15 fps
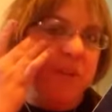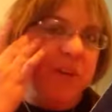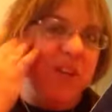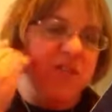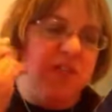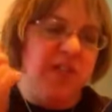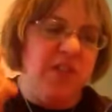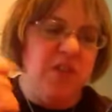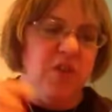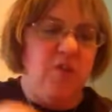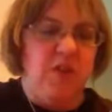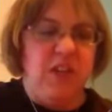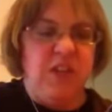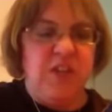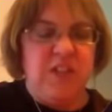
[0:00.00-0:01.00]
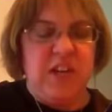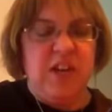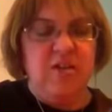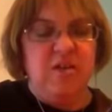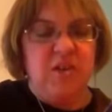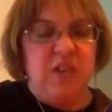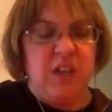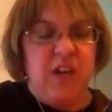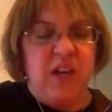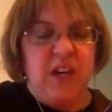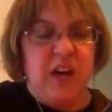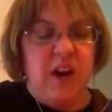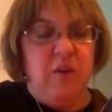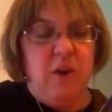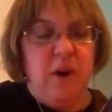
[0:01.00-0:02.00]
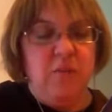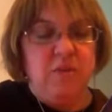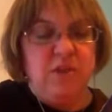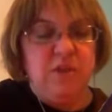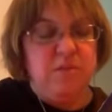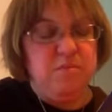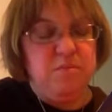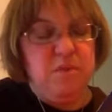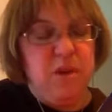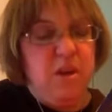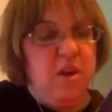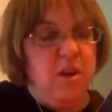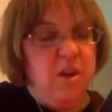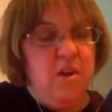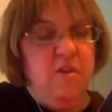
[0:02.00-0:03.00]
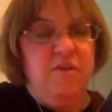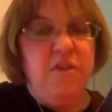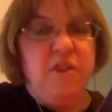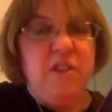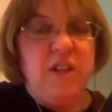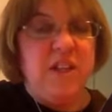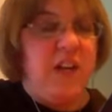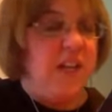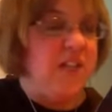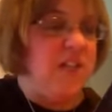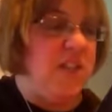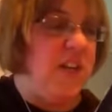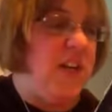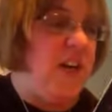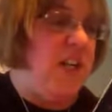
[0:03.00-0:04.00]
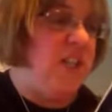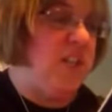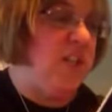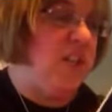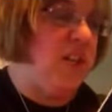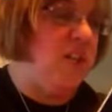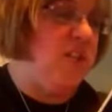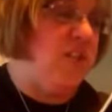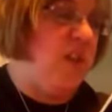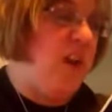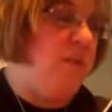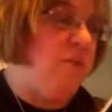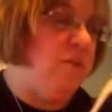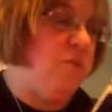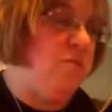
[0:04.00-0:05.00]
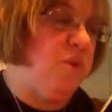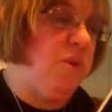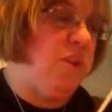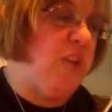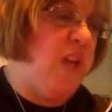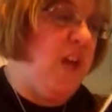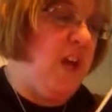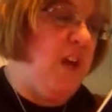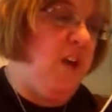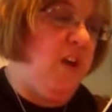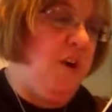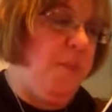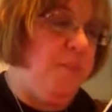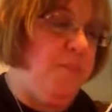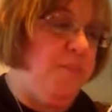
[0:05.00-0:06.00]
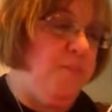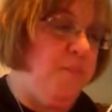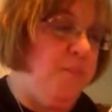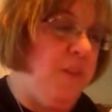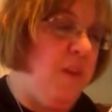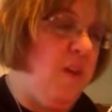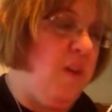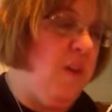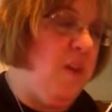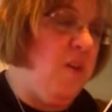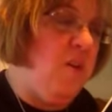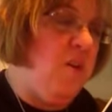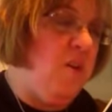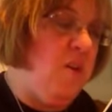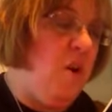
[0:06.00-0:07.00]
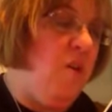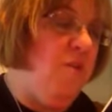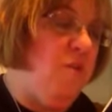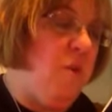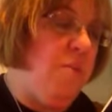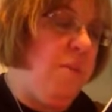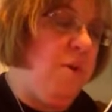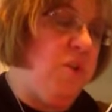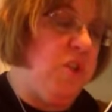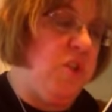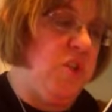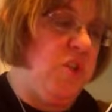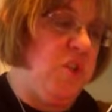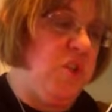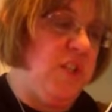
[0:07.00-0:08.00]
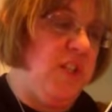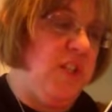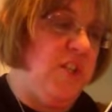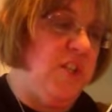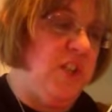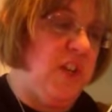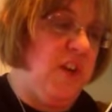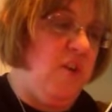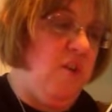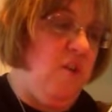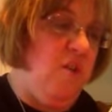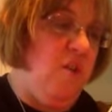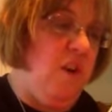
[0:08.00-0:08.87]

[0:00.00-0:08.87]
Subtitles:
because this totally sounds like how I was feeling last night, because I was really over emotional and insecure